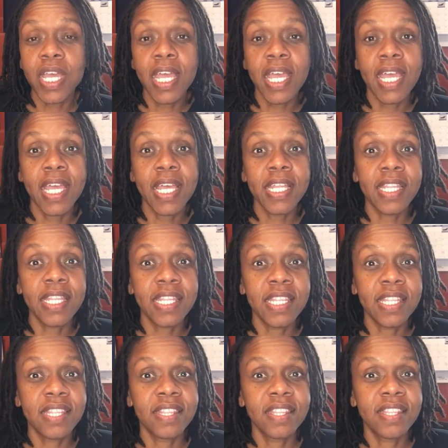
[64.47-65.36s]

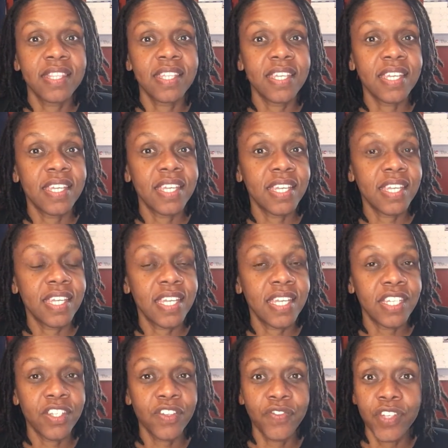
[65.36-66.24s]
and the
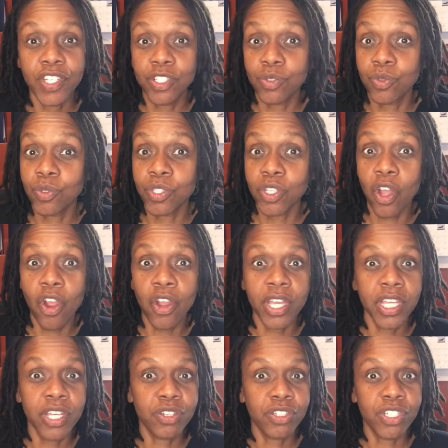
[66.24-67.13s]
individuals are
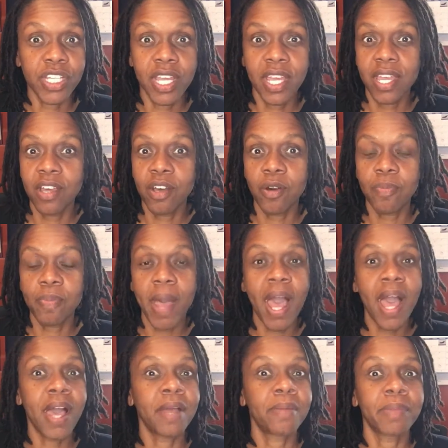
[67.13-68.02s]
here to help,
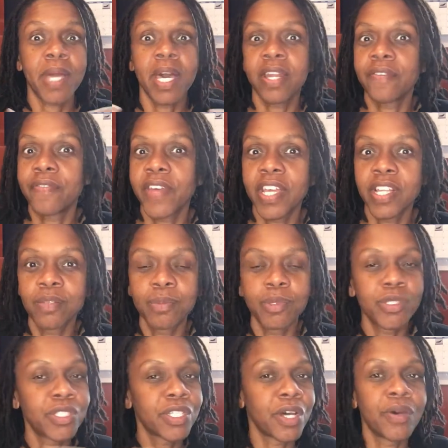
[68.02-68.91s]
I'm not
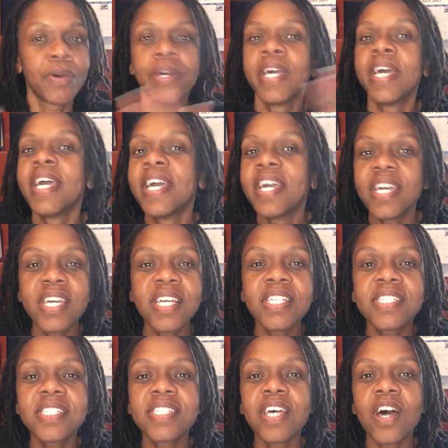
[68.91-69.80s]
available. So
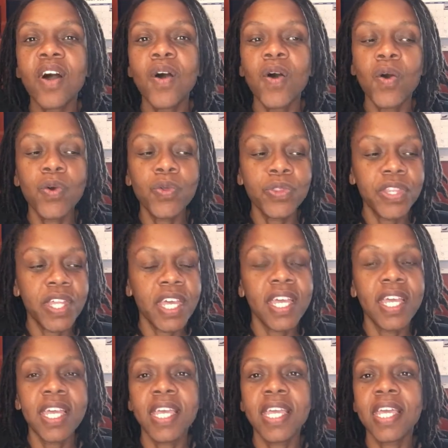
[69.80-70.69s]
it's a whole
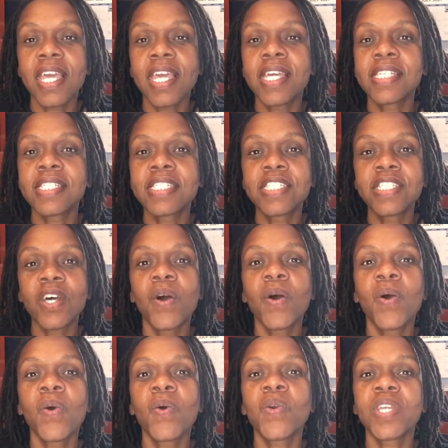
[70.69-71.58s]
thing, and
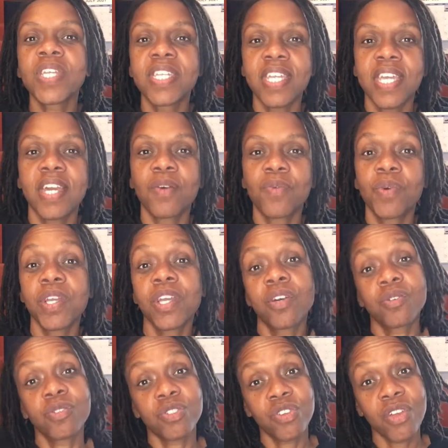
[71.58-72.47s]
so yeah, we're
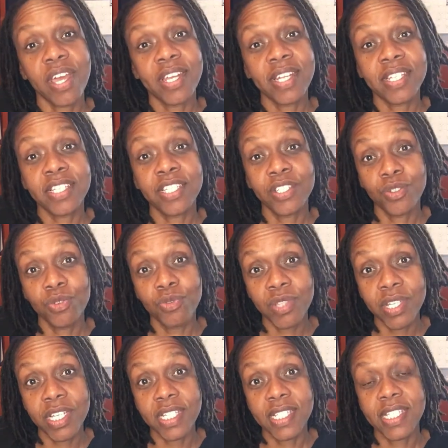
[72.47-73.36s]
gonna try to do
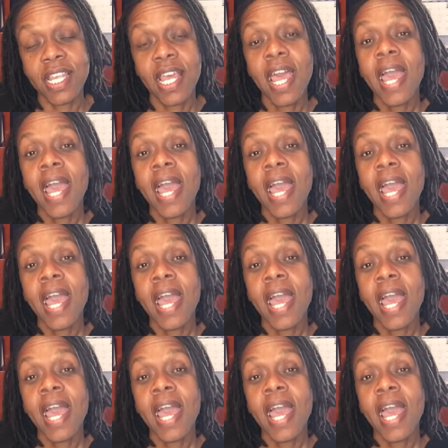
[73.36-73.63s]
this.